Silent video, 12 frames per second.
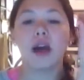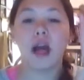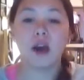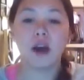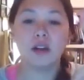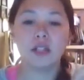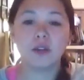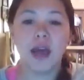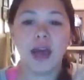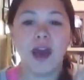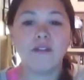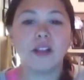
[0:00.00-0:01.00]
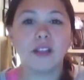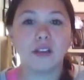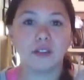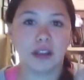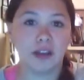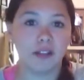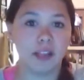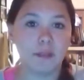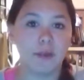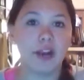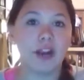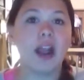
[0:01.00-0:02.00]
I also have a little nail
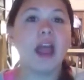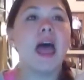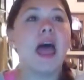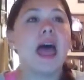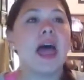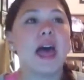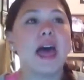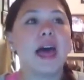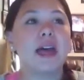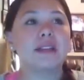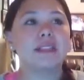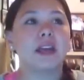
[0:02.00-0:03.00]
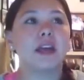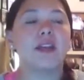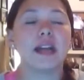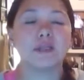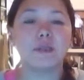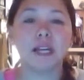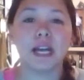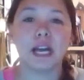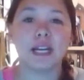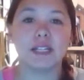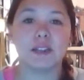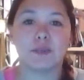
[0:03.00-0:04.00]
clipper, and that's
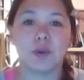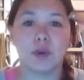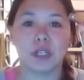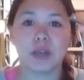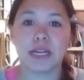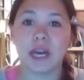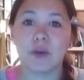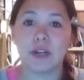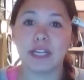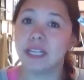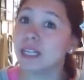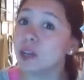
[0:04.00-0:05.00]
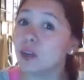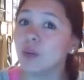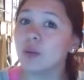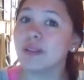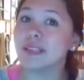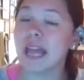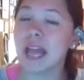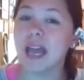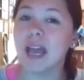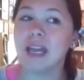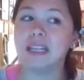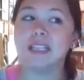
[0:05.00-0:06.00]
because, of course, right now we're in clinicals,
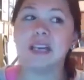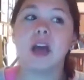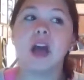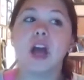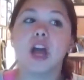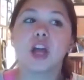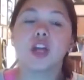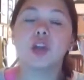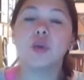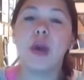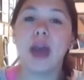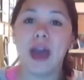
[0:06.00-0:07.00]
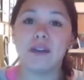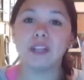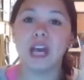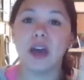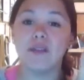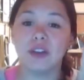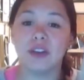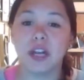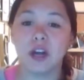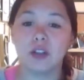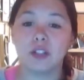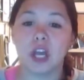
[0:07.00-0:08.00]
and you have to have your
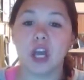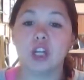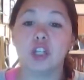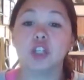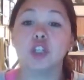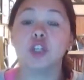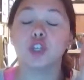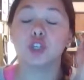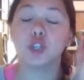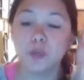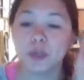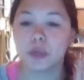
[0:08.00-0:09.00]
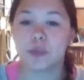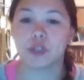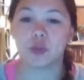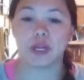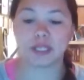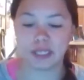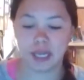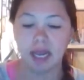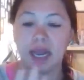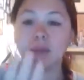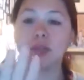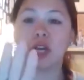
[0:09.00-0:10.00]
nails super, super short.
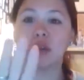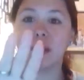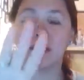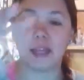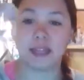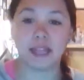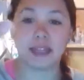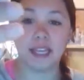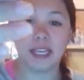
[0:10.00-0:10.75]
And I'm talking about like